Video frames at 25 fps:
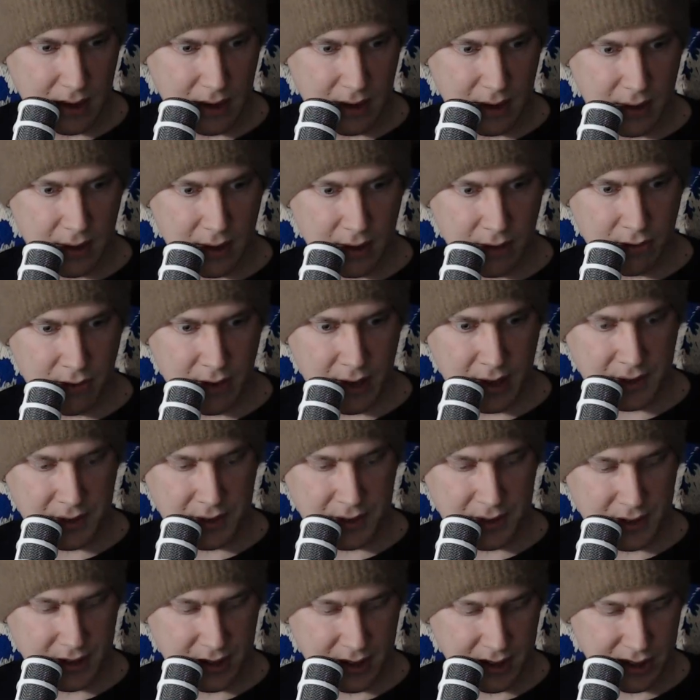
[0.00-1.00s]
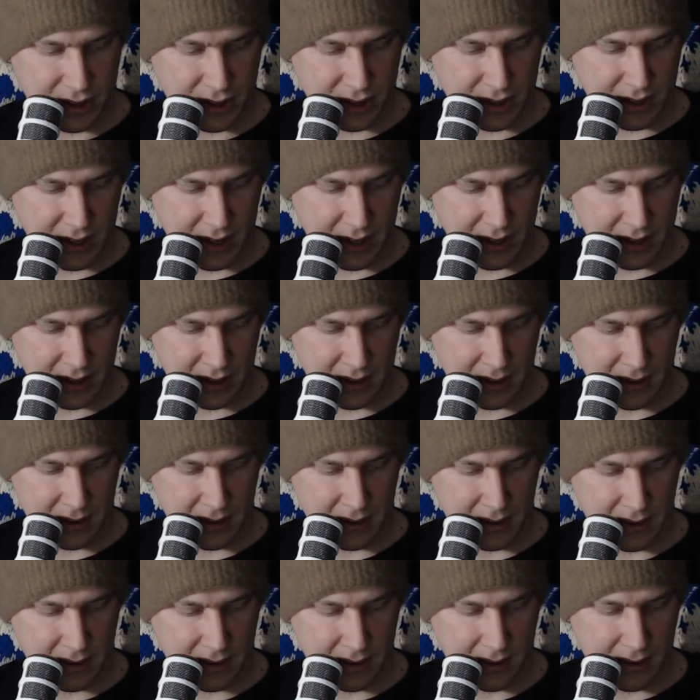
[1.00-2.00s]
events and just kind of
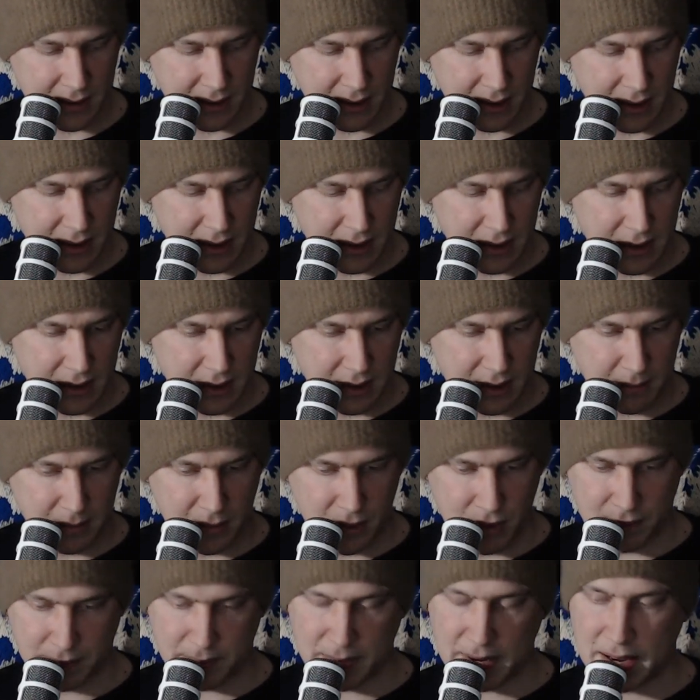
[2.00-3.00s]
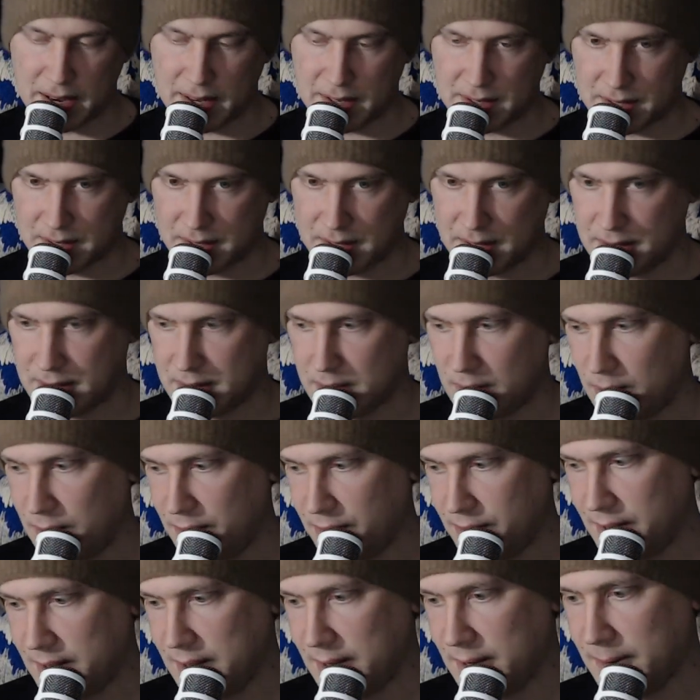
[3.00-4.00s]
move past this whole
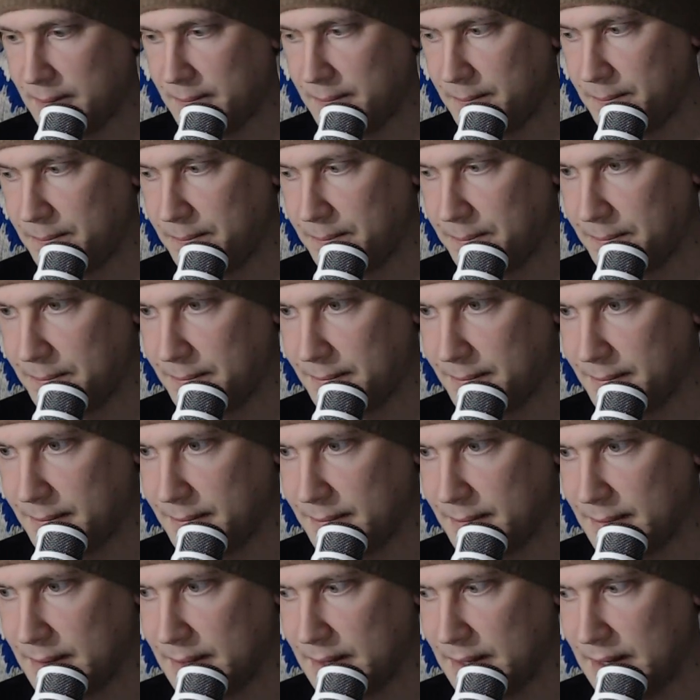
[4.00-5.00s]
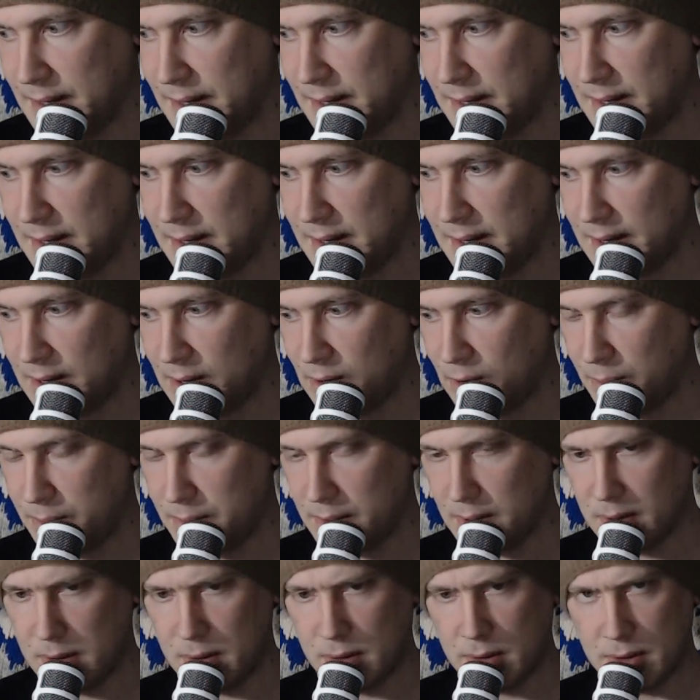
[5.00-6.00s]
thing. And I hope
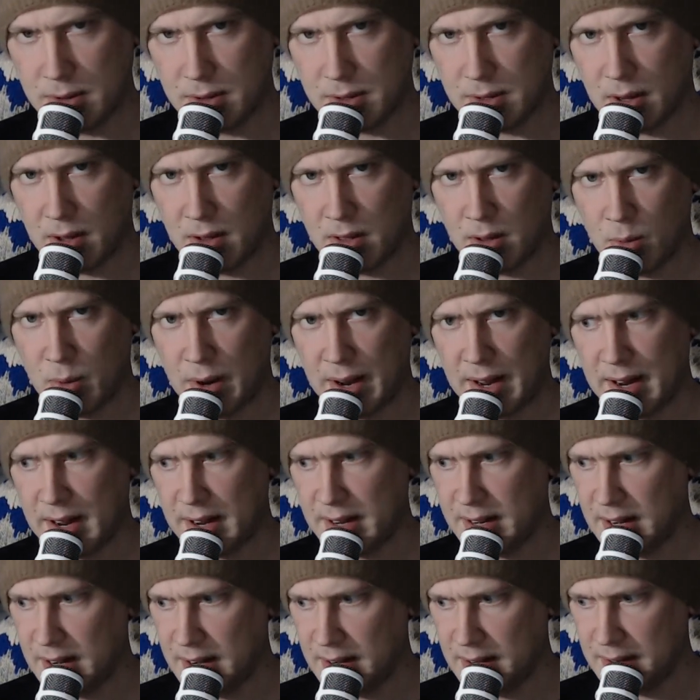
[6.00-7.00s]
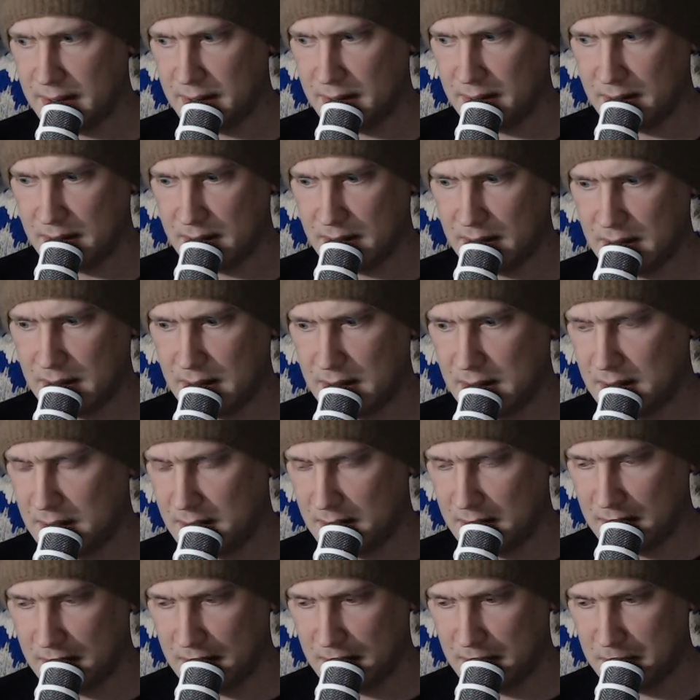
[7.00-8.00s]
to lose all the weight I gained.
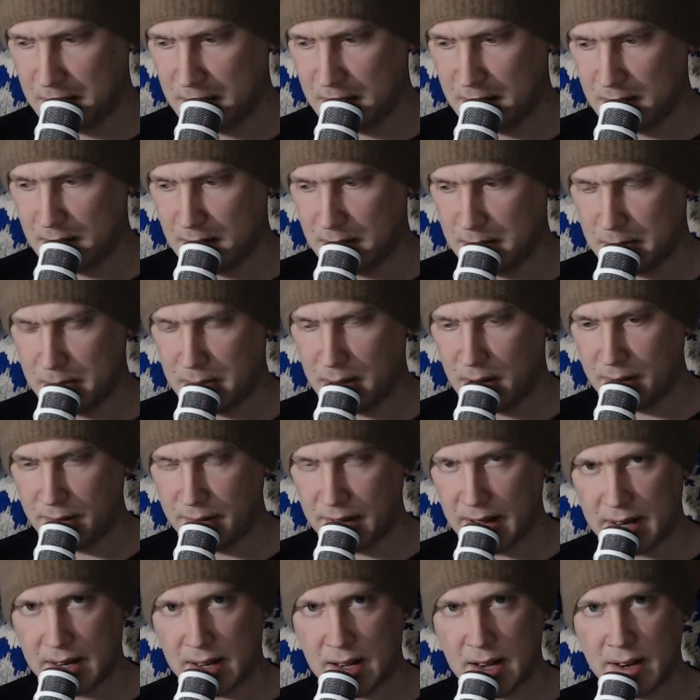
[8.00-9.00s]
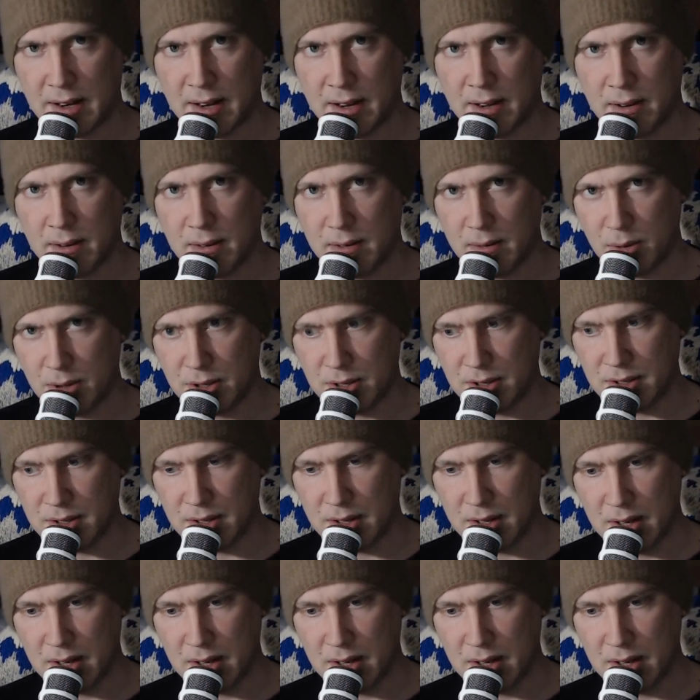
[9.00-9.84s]
I'm a bald fat guy now, which is